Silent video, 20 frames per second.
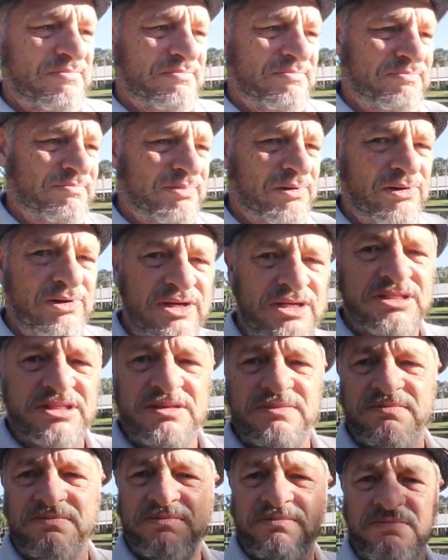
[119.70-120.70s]

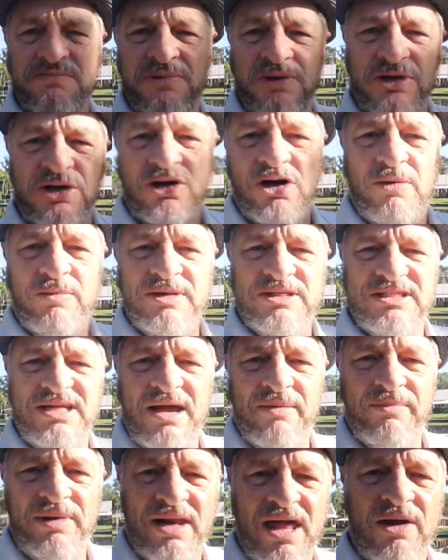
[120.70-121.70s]
please put your comments
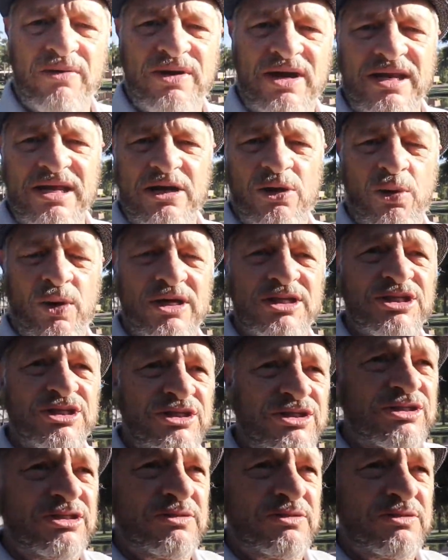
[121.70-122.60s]
down below and any questions,